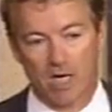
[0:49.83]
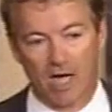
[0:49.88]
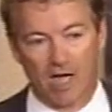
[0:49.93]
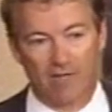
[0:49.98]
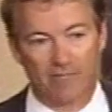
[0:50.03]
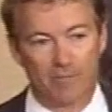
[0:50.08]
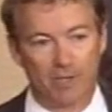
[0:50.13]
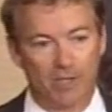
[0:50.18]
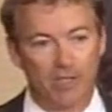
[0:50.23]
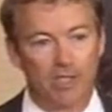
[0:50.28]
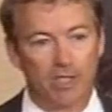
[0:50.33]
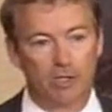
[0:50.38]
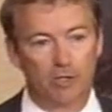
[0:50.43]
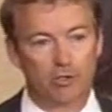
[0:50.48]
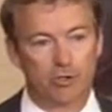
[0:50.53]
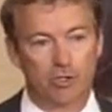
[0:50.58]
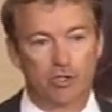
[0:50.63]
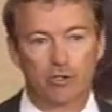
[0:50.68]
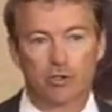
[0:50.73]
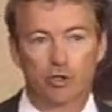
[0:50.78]
I've been
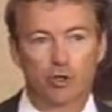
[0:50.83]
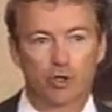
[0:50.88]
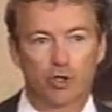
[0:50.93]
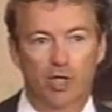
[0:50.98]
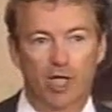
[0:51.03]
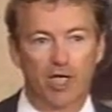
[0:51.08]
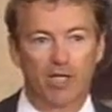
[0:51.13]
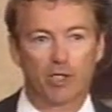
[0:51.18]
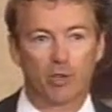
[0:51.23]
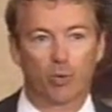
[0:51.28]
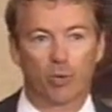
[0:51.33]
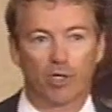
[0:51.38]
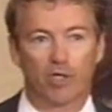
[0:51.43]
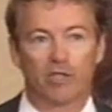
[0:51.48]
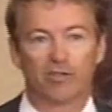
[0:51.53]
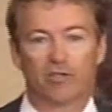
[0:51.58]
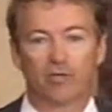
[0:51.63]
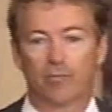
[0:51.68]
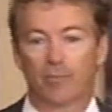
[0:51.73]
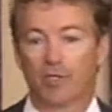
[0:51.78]
here since January,
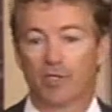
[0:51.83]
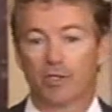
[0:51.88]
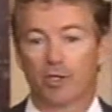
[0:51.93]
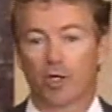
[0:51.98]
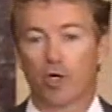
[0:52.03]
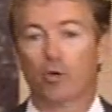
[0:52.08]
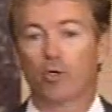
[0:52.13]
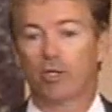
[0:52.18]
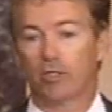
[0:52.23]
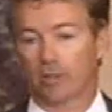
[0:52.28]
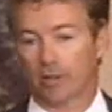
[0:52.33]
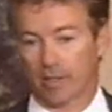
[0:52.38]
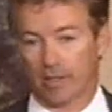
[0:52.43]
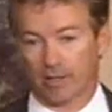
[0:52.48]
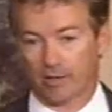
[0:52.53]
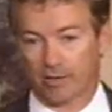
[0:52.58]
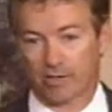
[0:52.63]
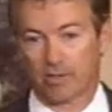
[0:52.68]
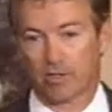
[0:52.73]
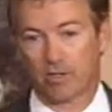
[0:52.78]
and there have been no
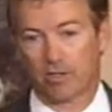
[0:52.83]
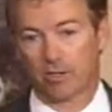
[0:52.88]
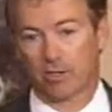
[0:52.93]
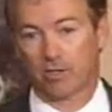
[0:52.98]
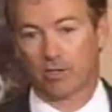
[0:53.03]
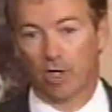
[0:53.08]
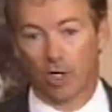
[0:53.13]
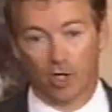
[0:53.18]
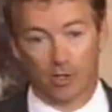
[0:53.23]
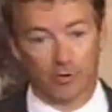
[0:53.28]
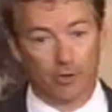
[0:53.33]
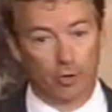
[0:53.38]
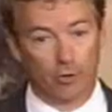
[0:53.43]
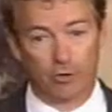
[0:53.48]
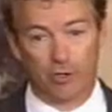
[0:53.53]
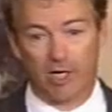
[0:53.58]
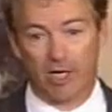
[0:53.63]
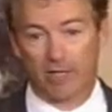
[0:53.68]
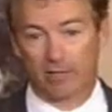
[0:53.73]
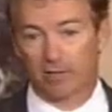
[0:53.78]
hearings on No
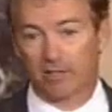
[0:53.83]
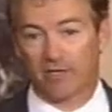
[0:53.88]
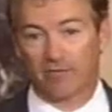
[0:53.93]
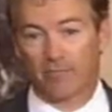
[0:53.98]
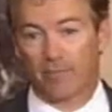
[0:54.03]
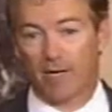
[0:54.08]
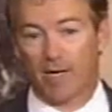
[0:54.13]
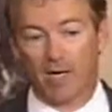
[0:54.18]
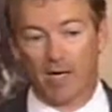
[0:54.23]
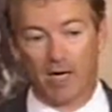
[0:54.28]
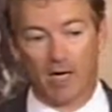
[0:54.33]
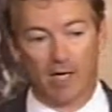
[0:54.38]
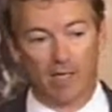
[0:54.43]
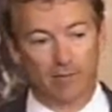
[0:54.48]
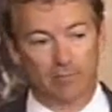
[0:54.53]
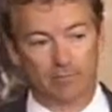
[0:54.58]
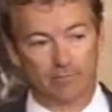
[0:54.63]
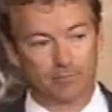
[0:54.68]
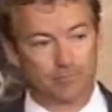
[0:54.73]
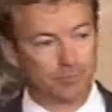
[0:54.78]
Child Left
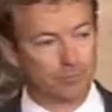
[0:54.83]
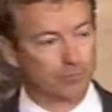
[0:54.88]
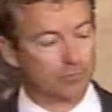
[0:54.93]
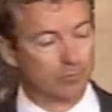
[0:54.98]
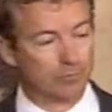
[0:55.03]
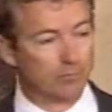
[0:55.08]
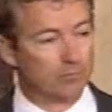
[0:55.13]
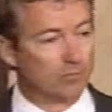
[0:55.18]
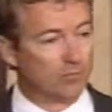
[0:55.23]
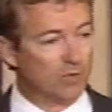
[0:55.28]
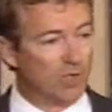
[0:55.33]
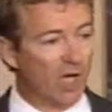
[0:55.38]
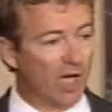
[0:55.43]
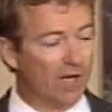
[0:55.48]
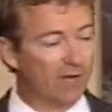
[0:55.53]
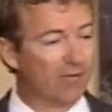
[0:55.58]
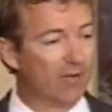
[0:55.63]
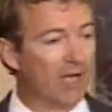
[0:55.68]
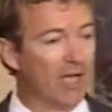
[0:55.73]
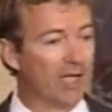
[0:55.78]
Behind.
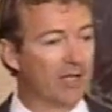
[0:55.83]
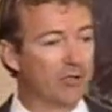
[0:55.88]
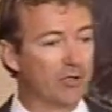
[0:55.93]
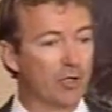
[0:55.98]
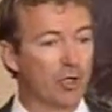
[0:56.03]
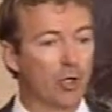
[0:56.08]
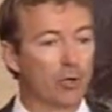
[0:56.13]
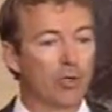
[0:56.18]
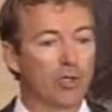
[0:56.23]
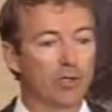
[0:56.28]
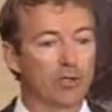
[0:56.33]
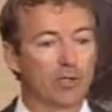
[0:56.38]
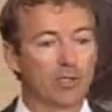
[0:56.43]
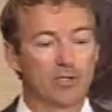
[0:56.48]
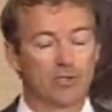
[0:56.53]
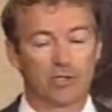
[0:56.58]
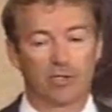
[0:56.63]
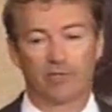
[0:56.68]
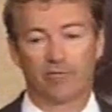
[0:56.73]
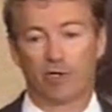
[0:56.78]
I've had no
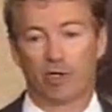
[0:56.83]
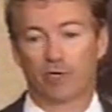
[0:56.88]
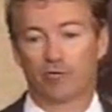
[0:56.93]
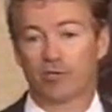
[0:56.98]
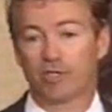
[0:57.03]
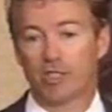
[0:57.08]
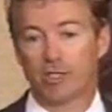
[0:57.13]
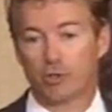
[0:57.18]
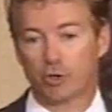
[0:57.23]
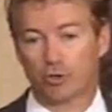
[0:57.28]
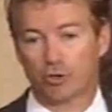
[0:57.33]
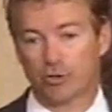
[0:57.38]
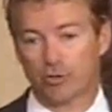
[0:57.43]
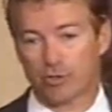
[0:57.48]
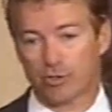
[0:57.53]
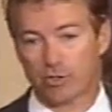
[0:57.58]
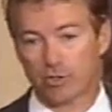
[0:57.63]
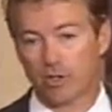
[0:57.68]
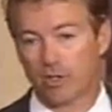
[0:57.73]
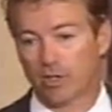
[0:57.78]
hearings that involve
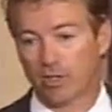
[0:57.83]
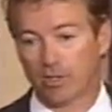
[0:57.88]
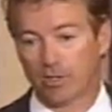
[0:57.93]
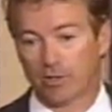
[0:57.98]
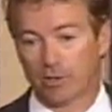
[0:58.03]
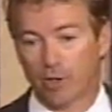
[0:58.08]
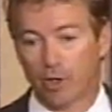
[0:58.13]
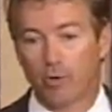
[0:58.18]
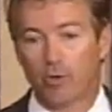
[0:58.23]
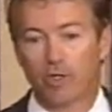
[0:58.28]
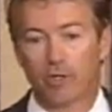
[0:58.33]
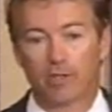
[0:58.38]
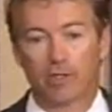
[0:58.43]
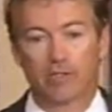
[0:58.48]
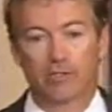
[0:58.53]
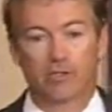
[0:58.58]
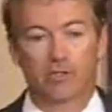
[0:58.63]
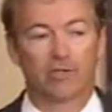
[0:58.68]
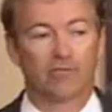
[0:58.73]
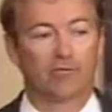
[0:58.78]
teachers, no
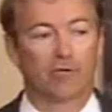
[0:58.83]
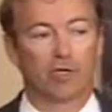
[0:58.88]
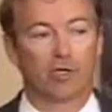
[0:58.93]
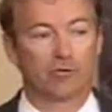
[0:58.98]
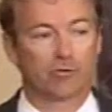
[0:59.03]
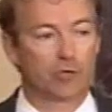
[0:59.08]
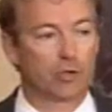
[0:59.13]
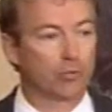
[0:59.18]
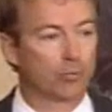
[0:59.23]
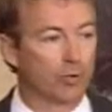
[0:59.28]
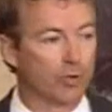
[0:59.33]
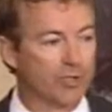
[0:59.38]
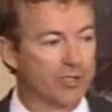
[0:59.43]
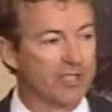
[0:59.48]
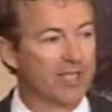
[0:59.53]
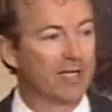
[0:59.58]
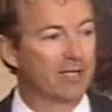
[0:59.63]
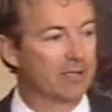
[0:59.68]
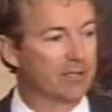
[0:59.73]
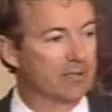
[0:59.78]
hearings that involve
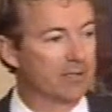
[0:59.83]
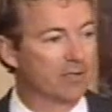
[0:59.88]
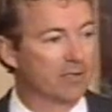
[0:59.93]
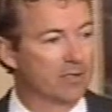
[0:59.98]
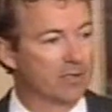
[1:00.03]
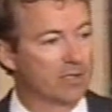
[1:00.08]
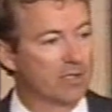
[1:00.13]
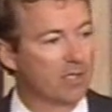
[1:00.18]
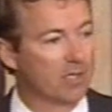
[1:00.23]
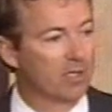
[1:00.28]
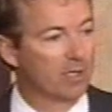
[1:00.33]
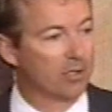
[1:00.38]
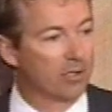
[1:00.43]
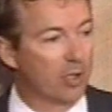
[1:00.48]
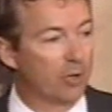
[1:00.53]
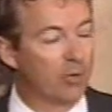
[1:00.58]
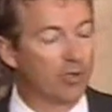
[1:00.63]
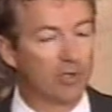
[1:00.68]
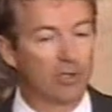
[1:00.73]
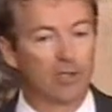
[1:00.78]
superintendents,
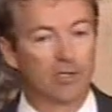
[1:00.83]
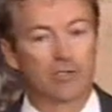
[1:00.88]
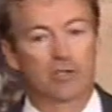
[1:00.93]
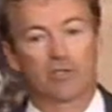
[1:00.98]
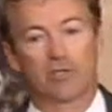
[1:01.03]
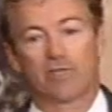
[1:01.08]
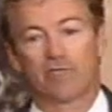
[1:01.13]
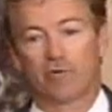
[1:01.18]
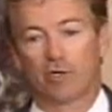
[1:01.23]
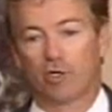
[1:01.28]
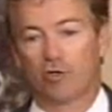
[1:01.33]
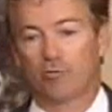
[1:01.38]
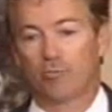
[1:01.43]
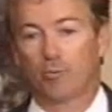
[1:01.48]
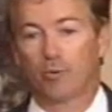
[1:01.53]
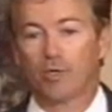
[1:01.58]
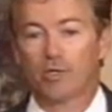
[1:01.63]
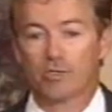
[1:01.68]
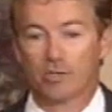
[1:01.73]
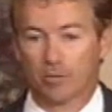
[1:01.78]
no hearings that
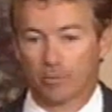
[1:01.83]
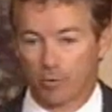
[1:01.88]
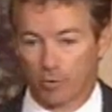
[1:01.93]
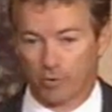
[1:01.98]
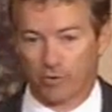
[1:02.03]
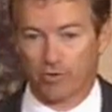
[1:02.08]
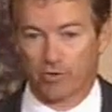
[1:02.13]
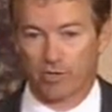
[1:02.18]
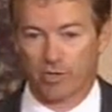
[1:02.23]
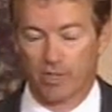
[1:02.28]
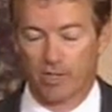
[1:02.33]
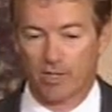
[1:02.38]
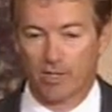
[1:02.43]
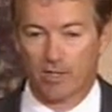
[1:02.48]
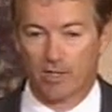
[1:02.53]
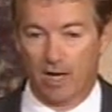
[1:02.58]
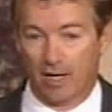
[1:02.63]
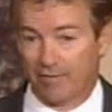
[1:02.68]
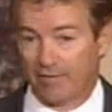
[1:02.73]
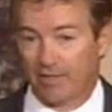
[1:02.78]
involve principals.
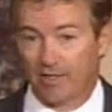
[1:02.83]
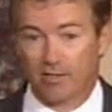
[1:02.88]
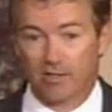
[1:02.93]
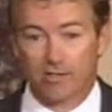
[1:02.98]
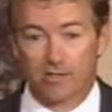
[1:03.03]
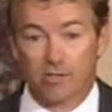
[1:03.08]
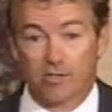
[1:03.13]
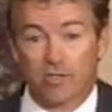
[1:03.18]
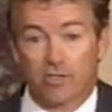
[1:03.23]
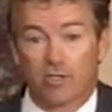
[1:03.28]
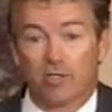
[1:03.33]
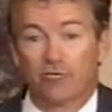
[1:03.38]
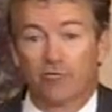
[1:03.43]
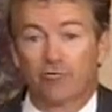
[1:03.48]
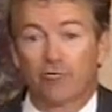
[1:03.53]
I think this is an